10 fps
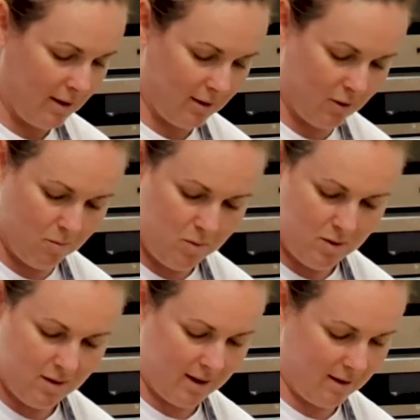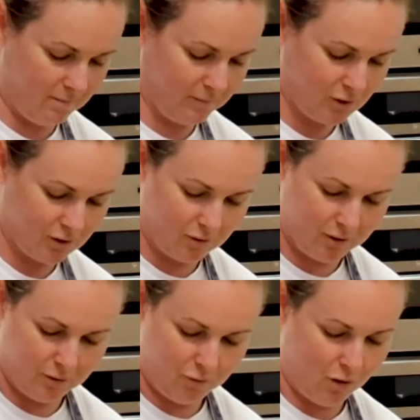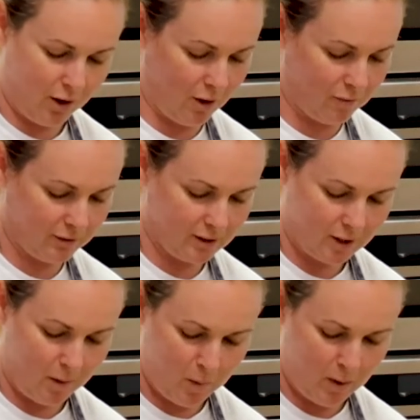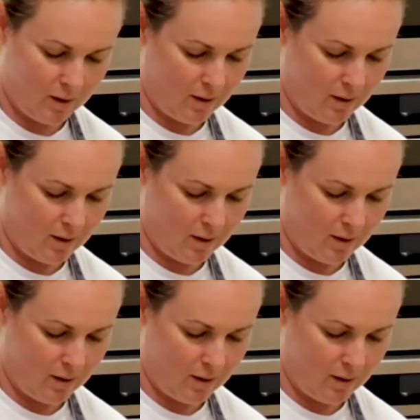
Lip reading: at home, just running the fork over the top.